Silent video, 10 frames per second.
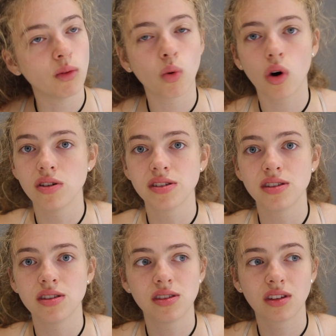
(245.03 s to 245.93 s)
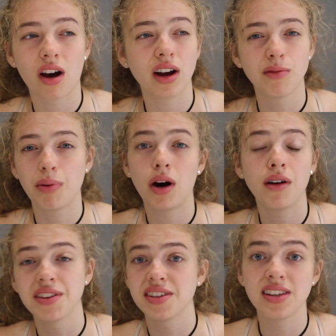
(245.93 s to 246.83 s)
was kind of part
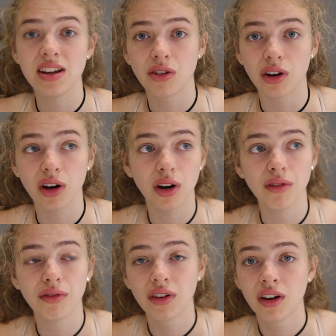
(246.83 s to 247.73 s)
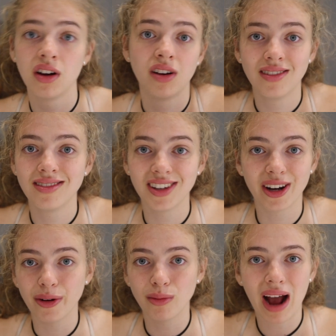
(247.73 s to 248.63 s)
of the secret of, you
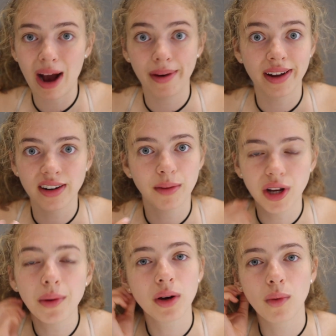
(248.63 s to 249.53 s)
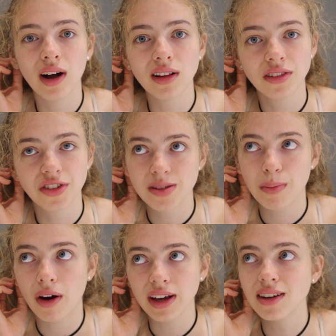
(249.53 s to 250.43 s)
know, how I ended up doing well,
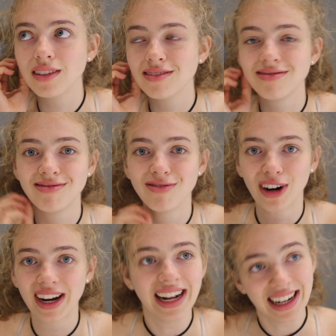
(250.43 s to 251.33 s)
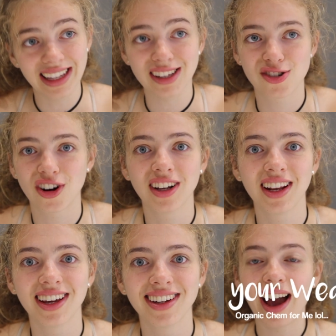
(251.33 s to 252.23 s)
despite really
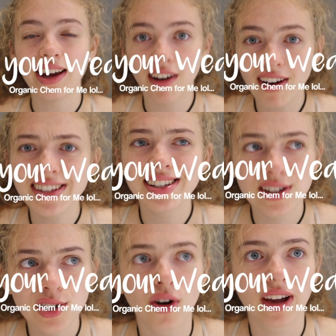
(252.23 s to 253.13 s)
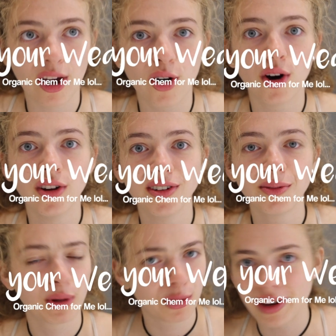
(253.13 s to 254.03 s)
struggling. And I did not get on
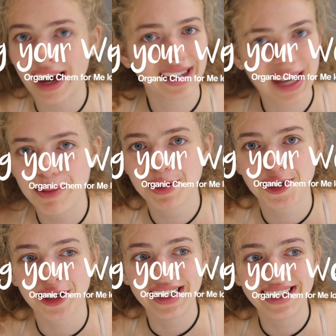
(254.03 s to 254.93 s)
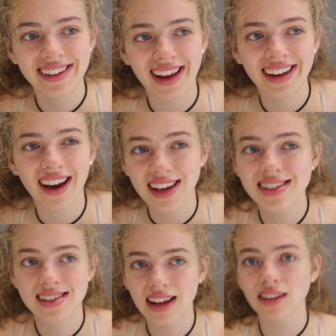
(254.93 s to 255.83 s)
with organic chemistry. Like, I
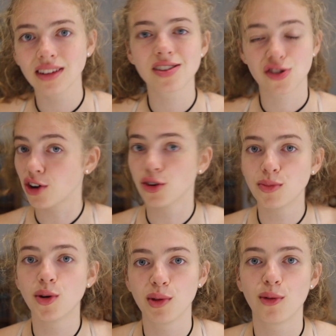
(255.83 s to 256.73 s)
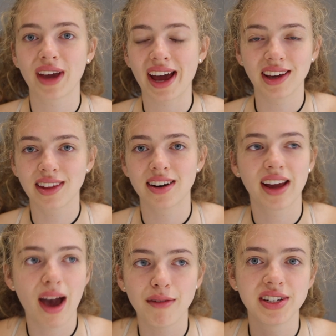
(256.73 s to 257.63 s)
still struggle more with organic than I
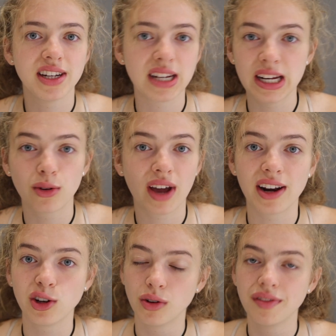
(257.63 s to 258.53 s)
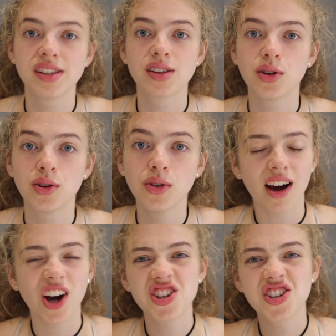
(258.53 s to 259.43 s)
ever did inorganic or physical.
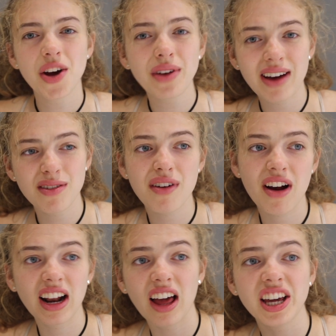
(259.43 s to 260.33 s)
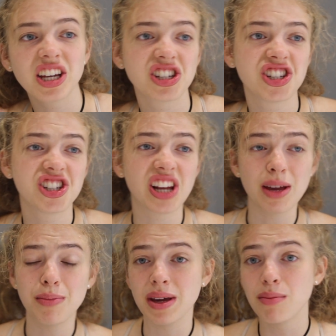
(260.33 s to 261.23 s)
I just don't have a very like
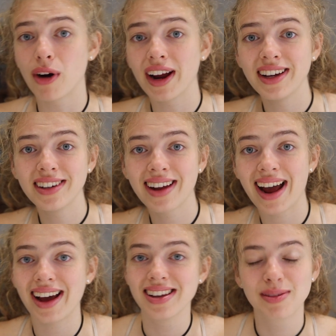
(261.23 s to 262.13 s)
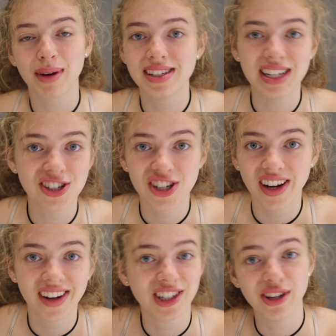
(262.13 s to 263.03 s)
shapy brain, as my
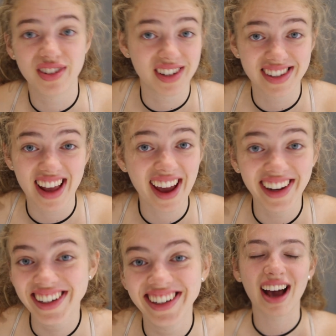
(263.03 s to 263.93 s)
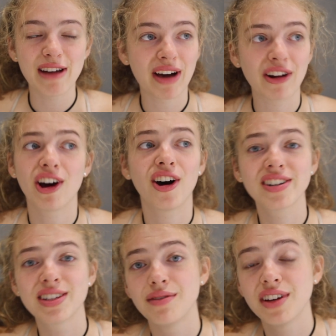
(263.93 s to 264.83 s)
teacher used to say. I found it hard
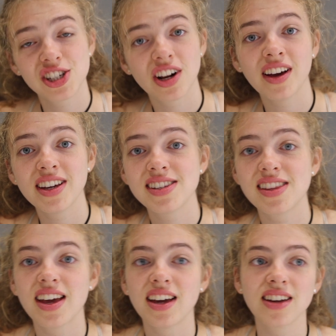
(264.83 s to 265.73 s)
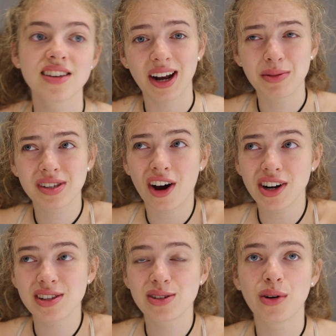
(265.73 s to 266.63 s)
to visualize things, and it was kind of
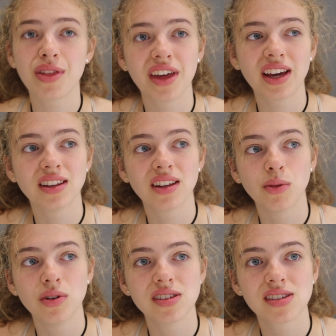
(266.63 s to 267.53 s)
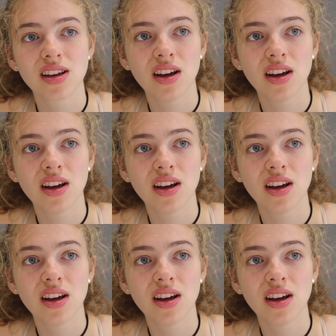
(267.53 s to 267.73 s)
the sort of thing that was